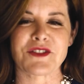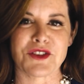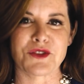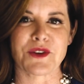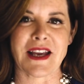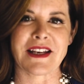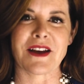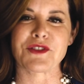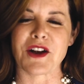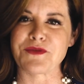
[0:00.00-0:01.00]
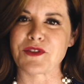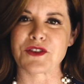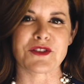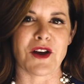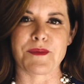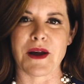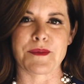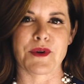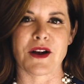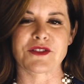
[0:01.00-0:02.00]
out to create after I first saw
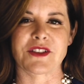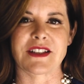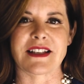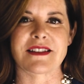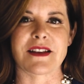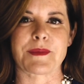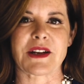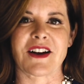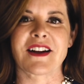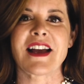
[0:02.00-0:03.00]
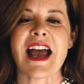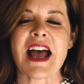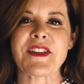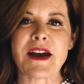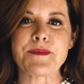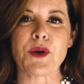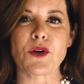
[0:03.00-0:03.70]
Bob Proctor in that seminar, and that